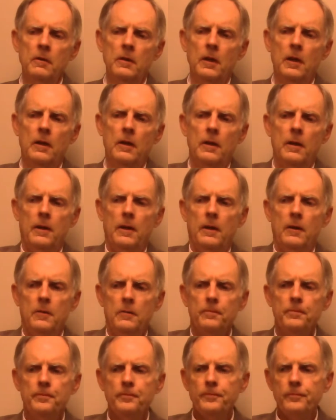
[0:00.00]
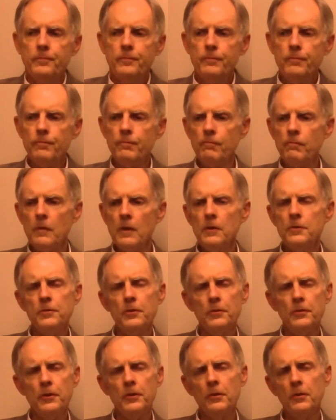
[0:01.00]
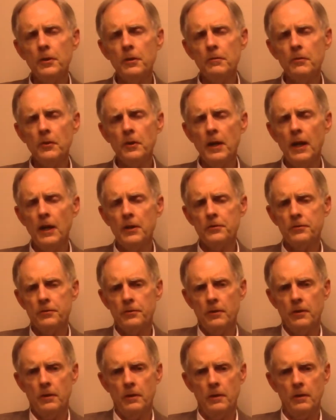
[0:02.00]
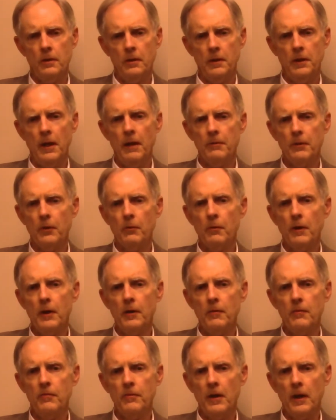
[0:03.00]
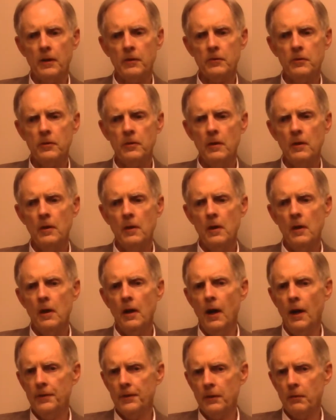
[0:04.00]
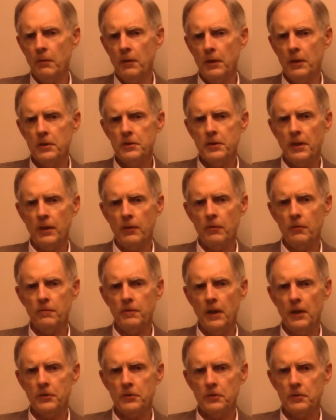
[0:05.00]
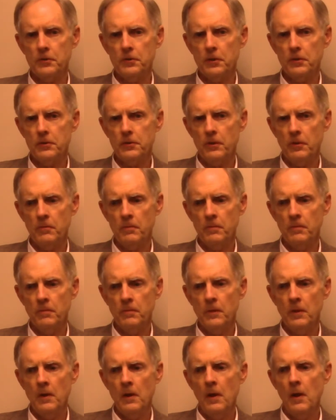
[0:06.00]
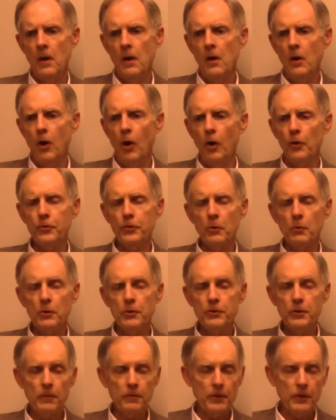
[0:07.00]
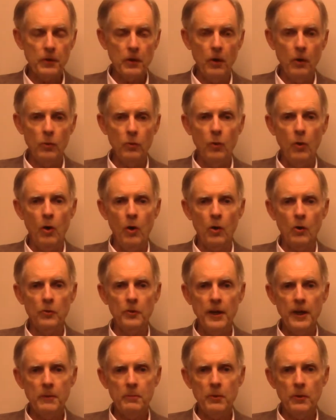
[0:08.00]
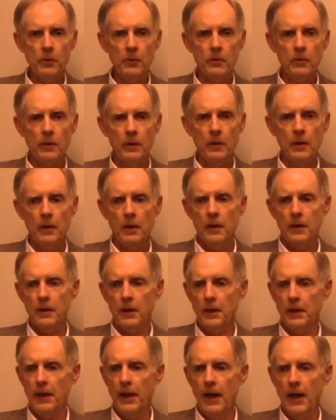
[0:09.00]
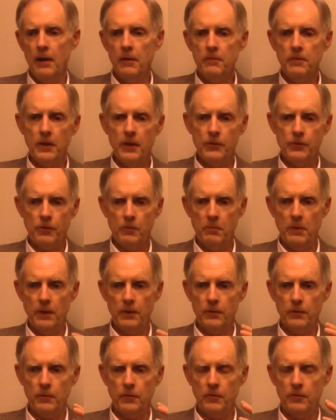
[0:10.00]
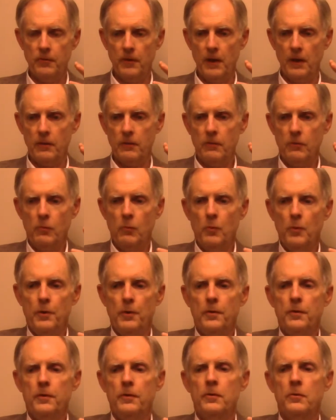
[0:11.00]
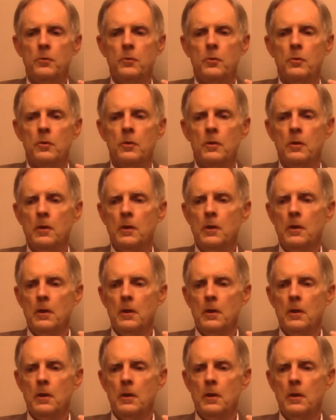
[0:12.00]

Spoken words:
and can't get out. So the delivery can have a great effect on the craniosacral fascial system. Also, a difficult long labor can have a tremendous effect where you're